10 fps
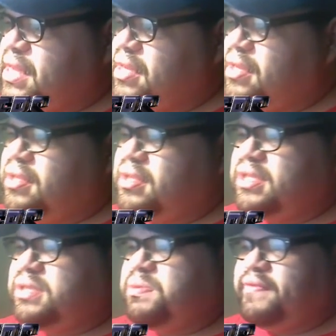I think
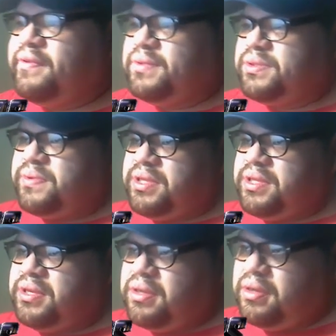this movie was
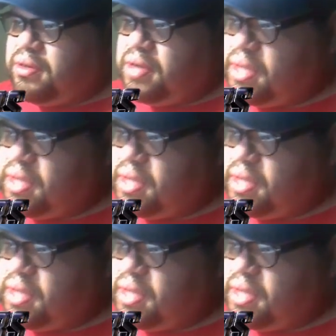really good.